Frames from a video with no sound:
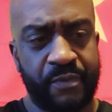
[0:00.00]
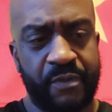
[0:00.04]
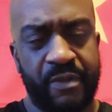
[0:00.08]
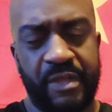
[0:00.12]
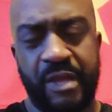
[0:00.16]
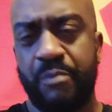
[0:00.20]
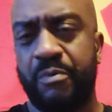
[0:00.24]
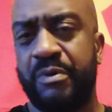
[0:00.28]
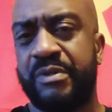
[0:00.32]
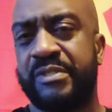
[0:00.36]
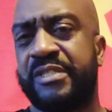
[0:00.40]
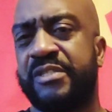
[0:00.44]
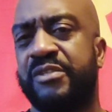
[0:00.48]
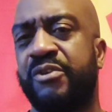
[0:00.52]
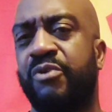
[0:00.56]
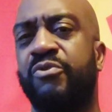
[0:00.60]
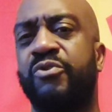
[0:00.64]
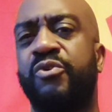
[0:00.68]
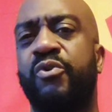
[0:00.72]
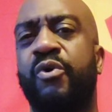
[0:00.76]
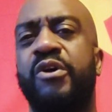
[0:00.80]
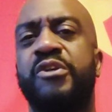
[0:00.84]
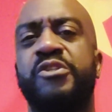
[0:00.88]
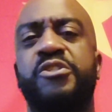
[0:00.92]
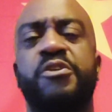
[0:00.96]
There wasn't no
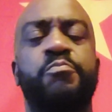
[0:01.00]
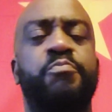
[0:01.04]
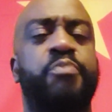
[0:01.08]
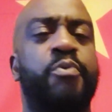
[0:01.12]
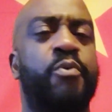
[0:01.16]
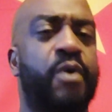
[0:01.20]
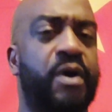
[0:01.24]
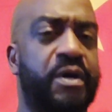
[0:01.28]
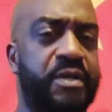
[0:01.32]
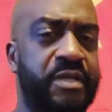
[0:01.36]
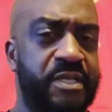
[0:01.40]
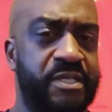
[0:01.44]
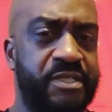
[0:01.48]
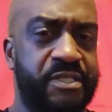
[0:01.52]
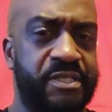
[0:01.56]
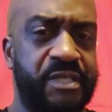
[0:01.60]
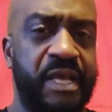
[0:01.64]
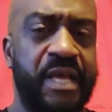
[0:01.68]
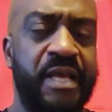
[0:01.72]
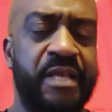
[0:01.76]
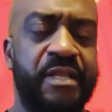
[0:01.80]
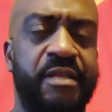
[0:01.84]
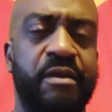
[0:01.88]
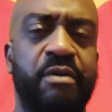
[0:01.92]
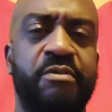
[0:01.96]
loyal supporters.
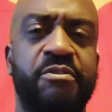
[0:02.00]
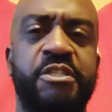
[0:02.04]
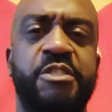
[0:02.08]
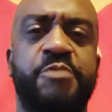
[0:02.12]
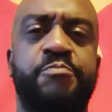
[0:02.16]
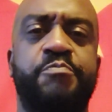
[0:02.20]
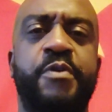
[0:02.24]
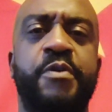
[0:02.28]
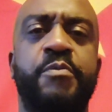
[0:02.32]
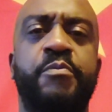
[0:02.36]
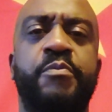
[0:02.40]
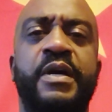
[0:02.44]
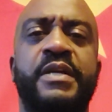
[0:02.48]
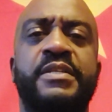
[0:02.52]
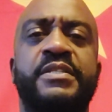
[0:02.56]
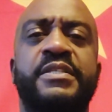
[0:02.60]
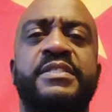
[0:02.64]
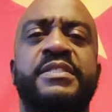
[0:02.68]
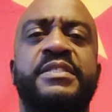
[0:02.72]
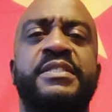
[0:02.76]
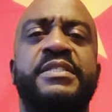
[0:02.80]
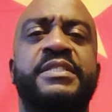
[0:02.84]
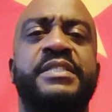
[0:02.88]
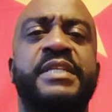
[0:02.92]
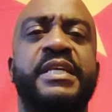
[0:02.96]
They were just people there
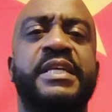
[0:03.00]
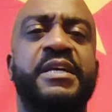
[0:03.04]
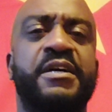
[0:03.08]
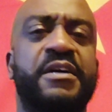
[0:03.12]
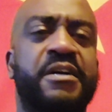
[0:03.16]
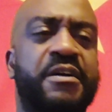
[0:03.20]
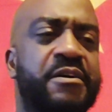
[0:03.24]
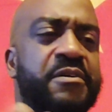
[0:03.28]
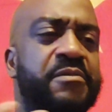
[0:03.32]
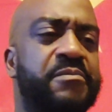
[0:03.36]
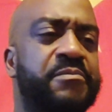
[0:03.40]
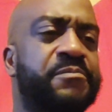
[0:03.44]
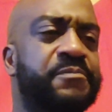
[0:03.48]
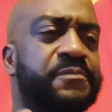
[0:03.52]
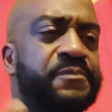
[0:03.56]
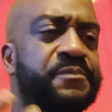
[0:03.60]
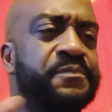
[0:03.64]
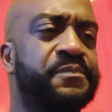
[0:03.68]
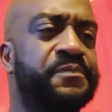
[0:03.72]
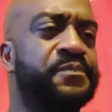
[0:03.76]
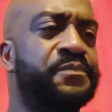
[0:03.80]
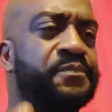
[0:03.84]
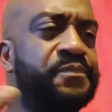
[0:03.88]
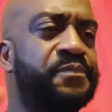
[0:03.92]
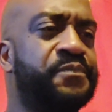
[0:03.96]
just to see
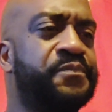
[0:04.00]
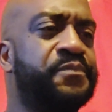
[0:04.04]
um